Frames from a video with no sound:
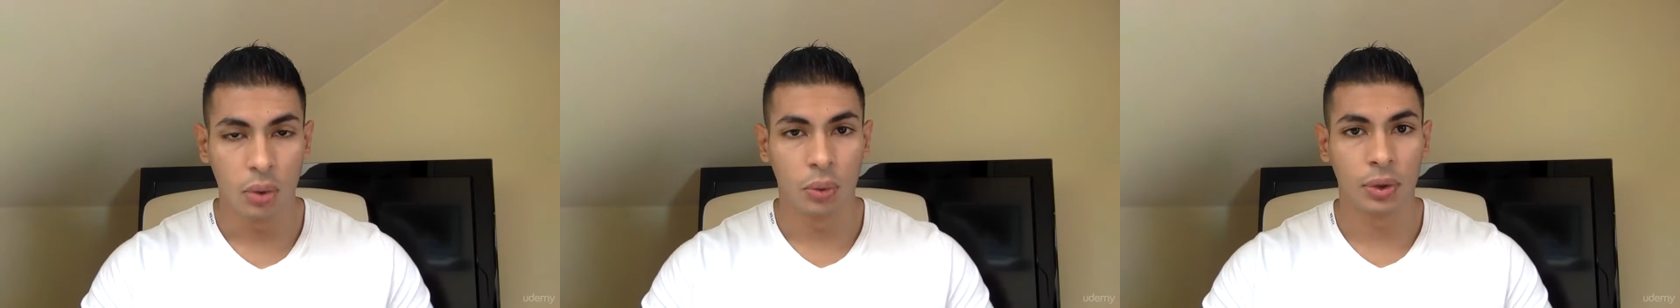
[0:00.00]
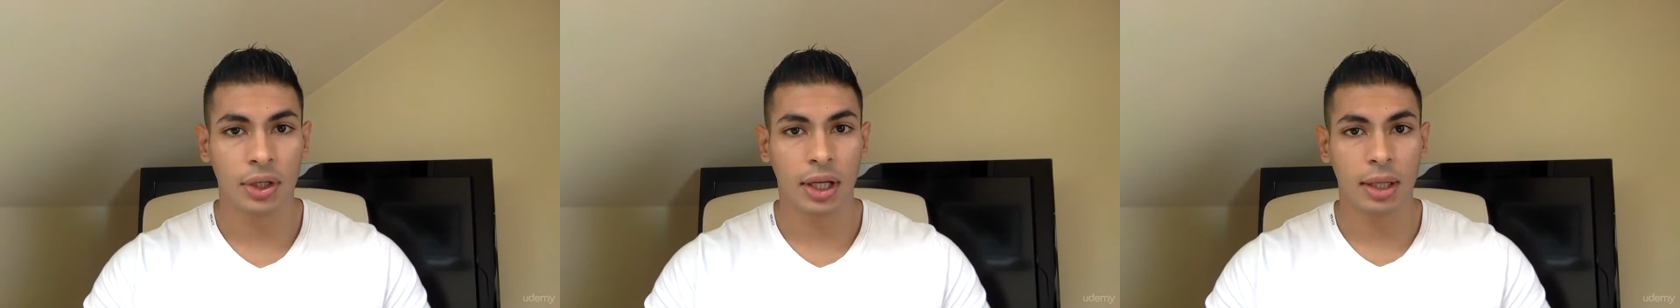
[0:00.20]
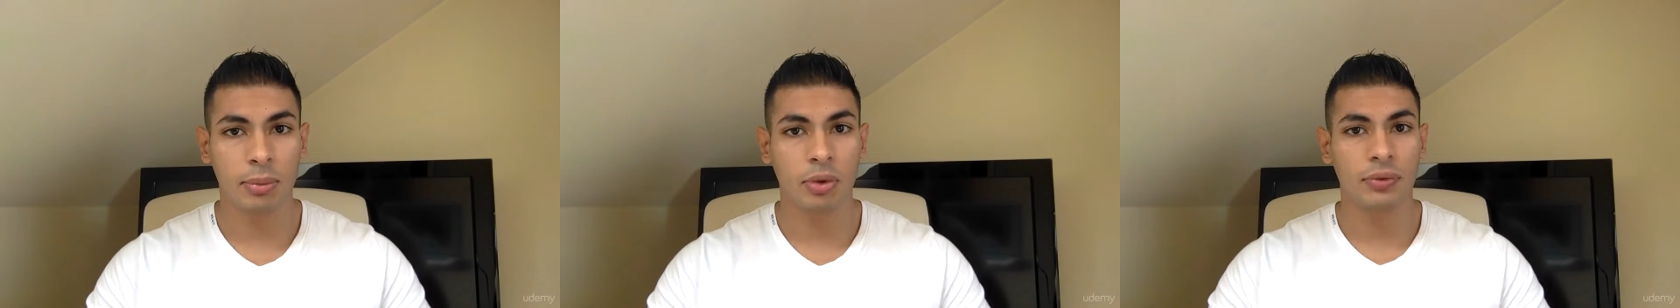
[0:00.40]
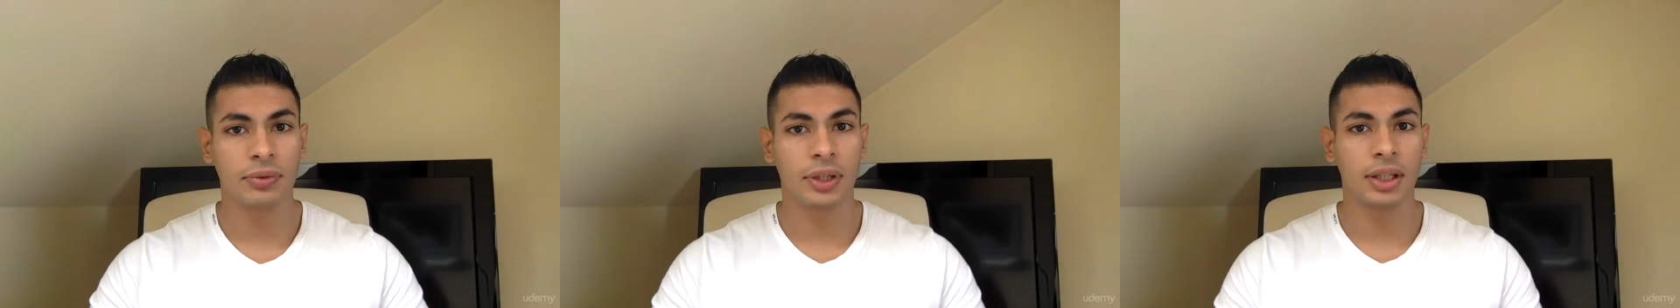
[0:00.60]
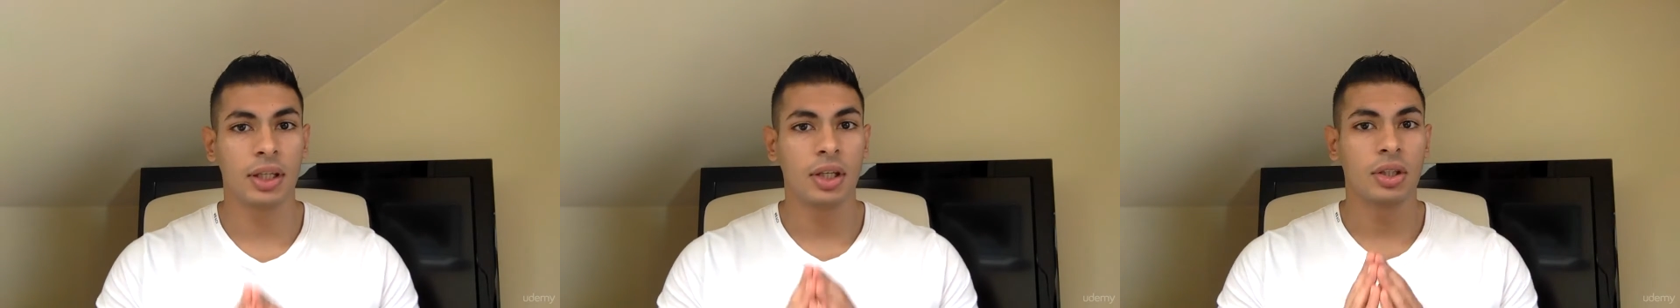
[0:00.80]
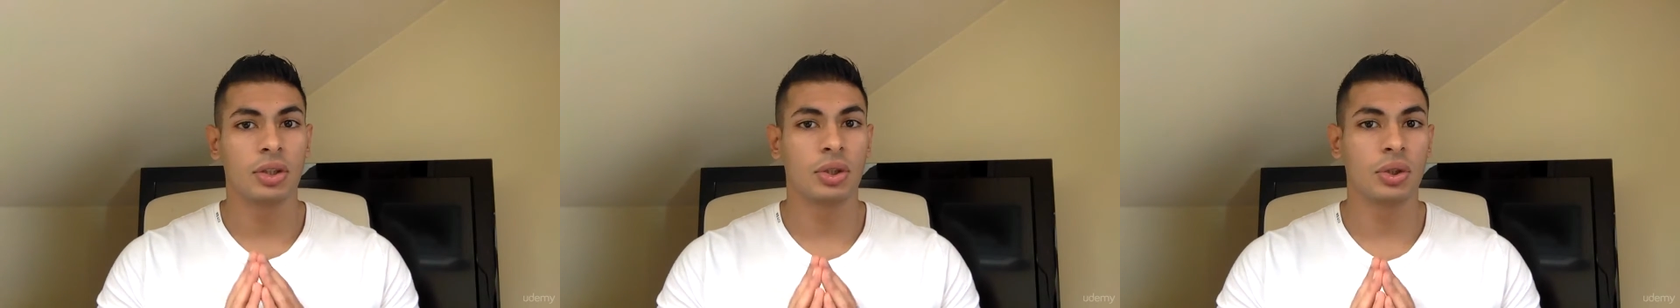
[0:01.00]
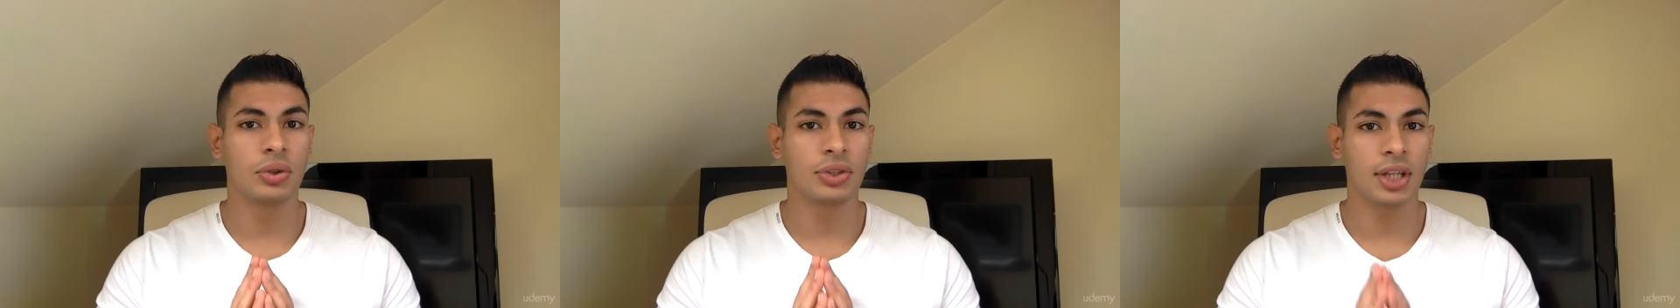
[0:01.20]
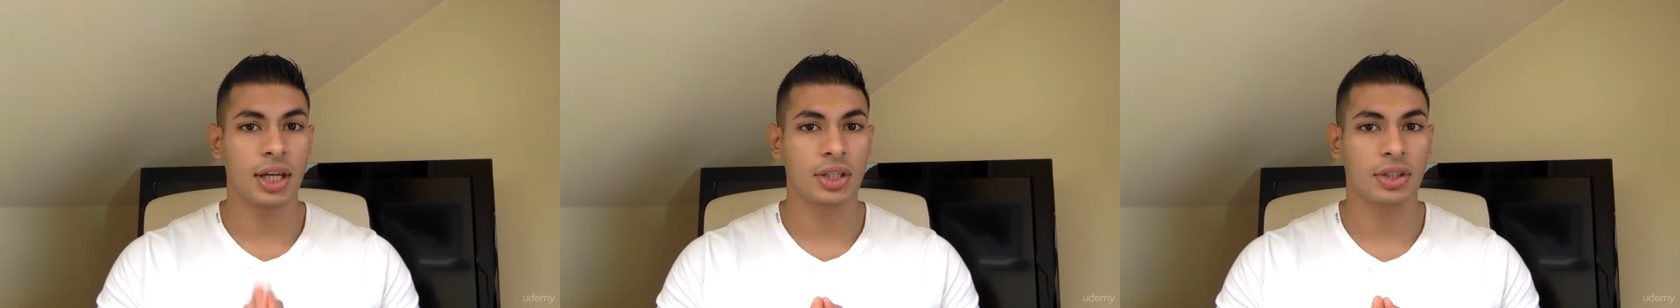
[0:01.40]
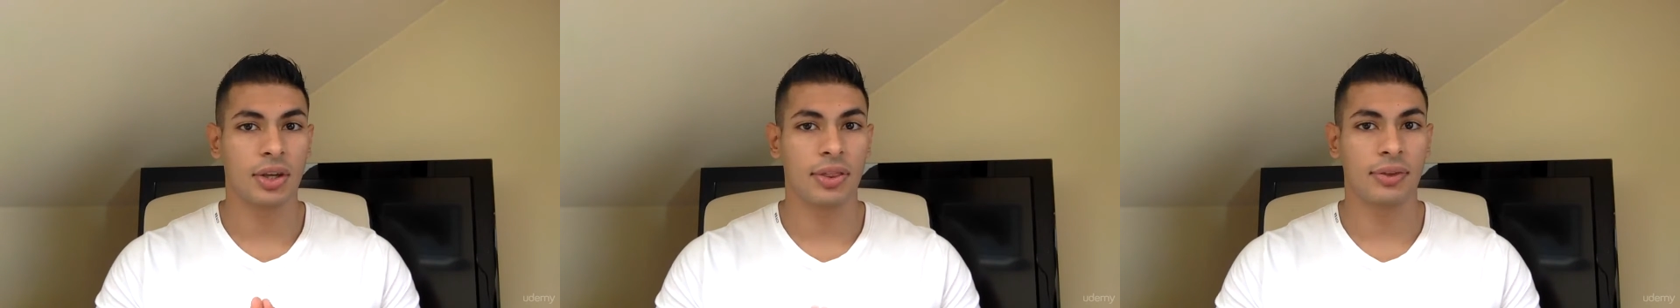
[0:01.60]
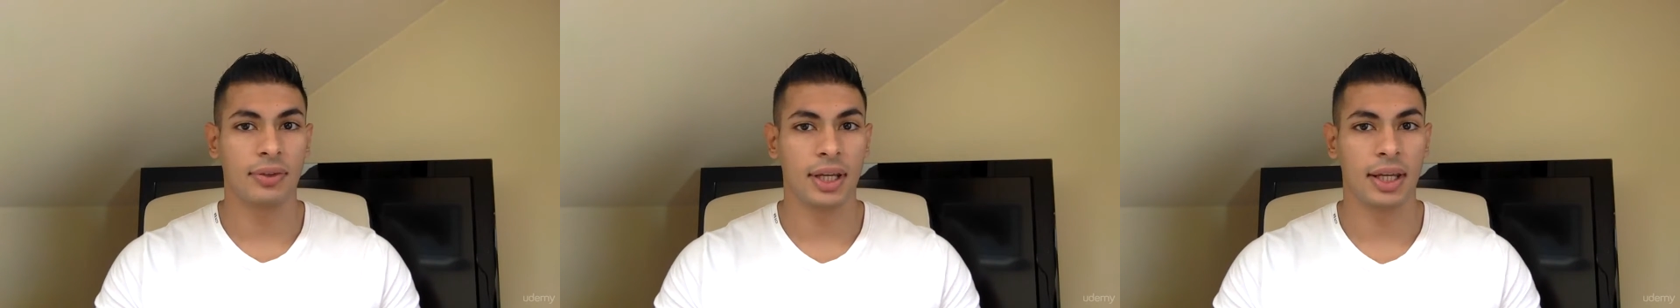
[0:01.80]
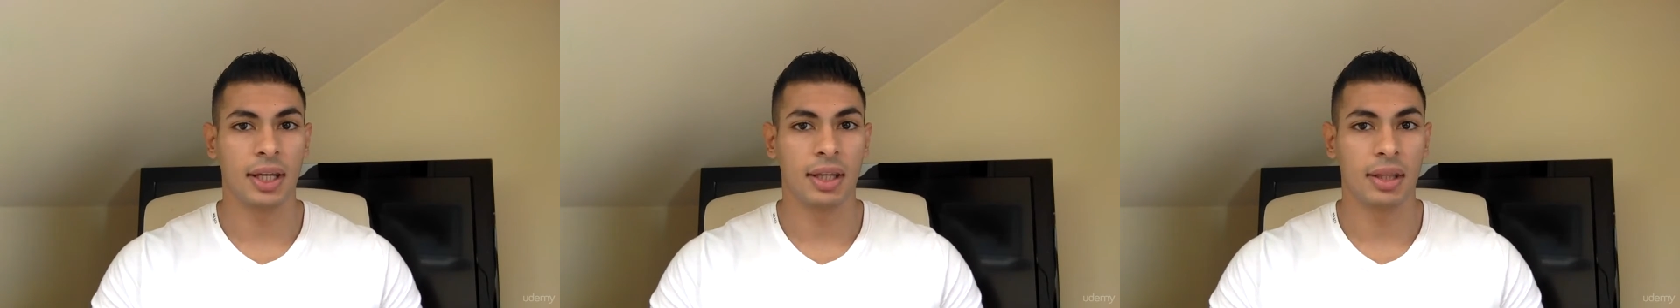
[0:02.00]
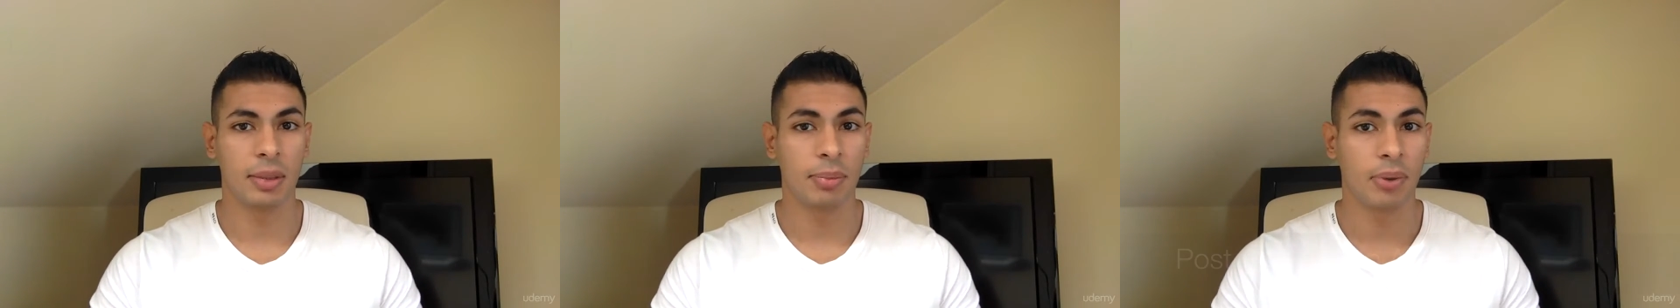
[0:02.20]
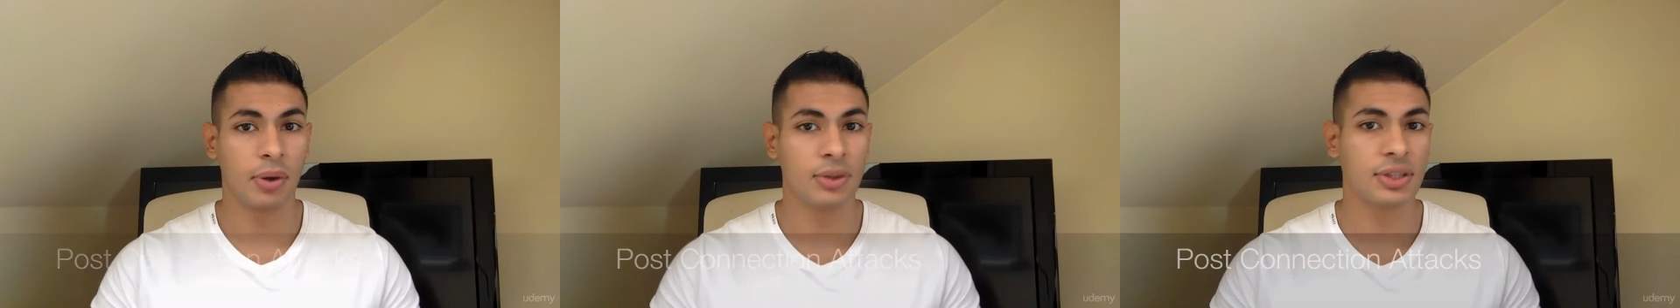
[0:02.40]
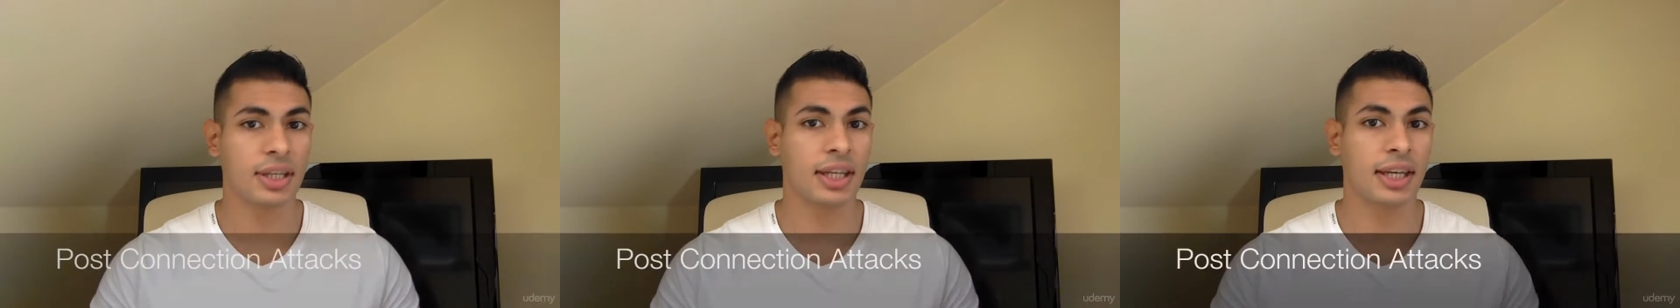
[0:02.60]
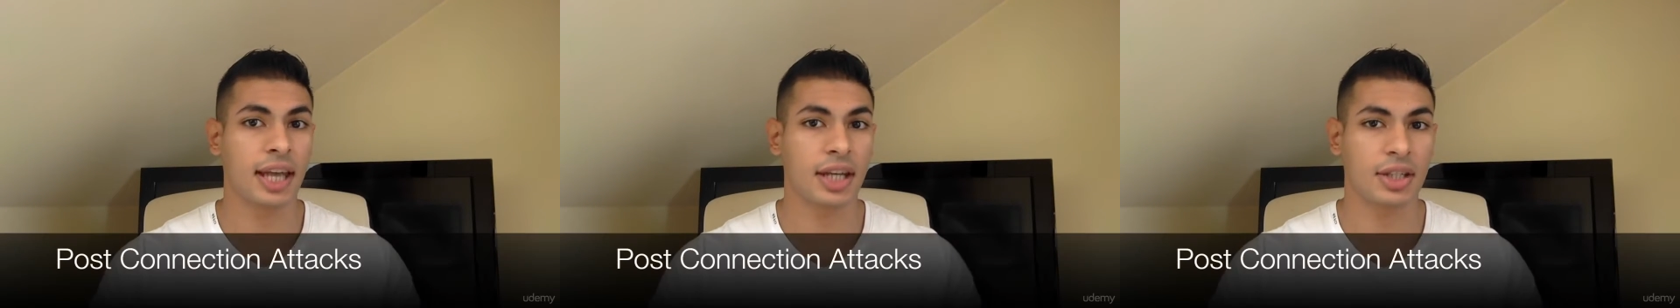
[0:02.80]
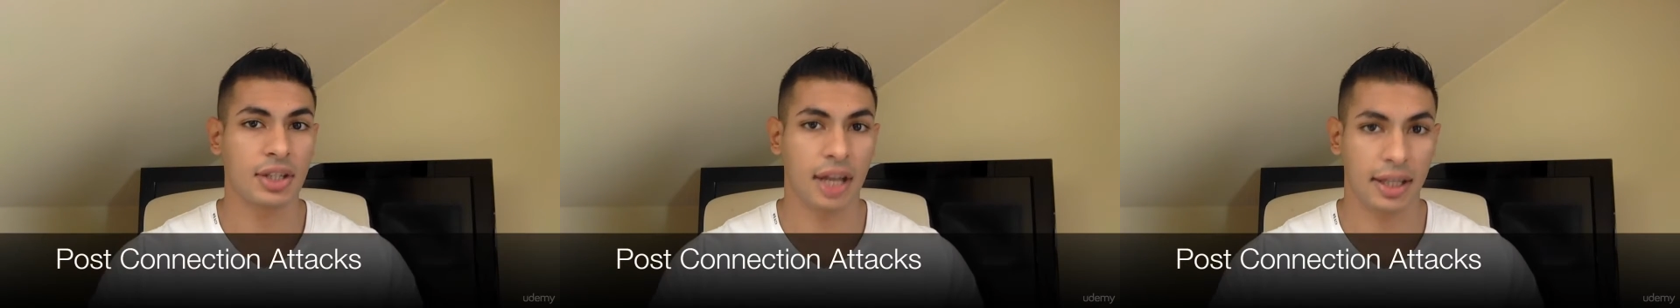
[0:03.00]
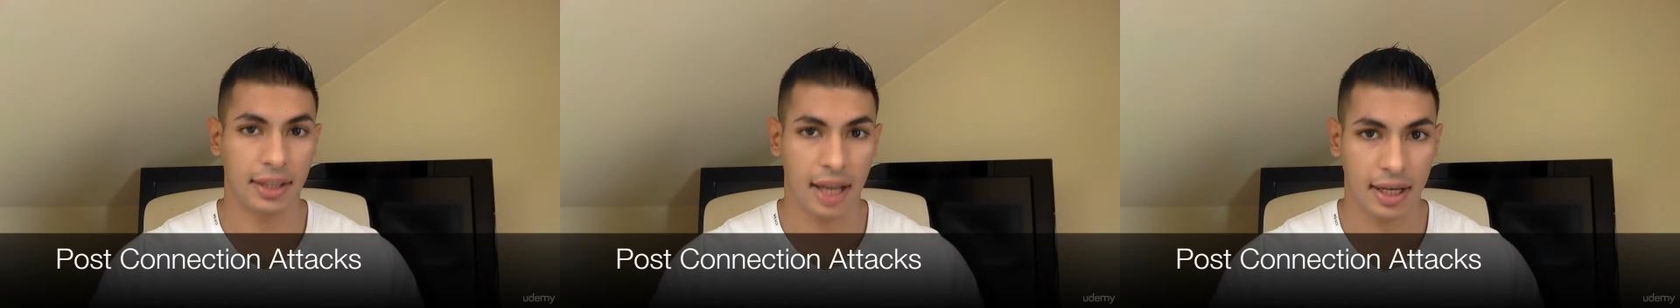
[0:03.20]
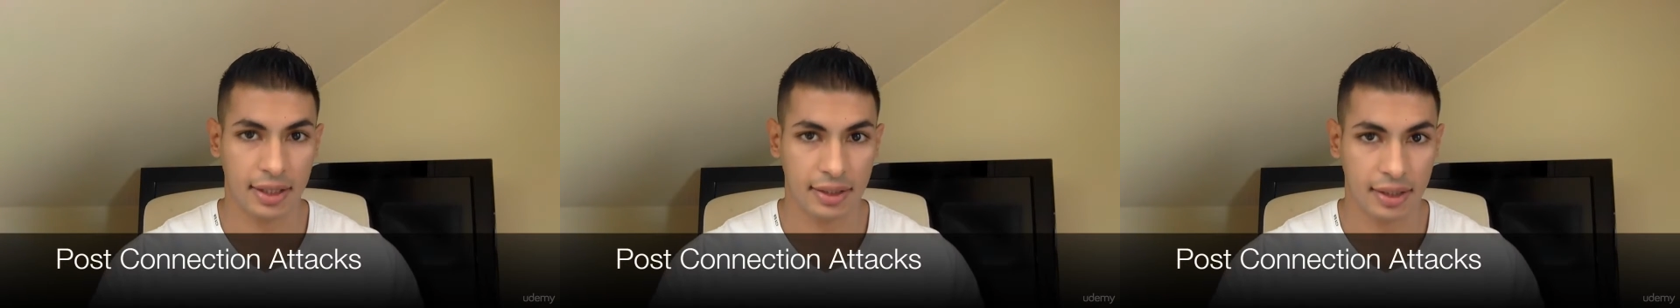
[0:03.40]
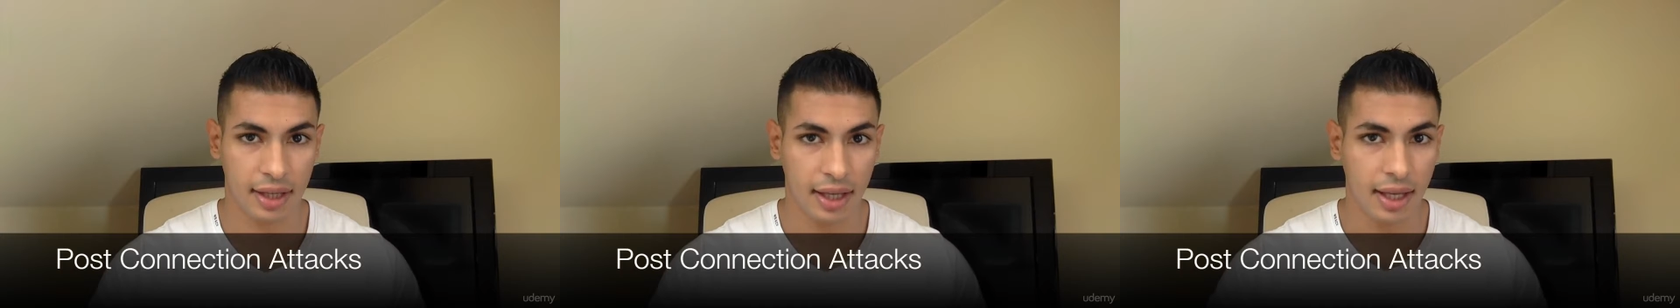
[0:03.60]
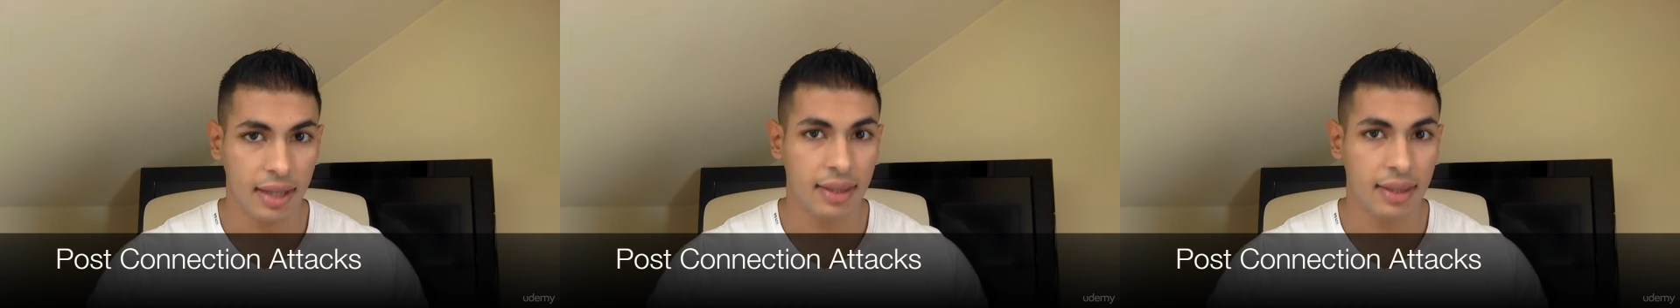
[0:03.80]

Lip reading: we're going to move into section 3, the post-connection attacks.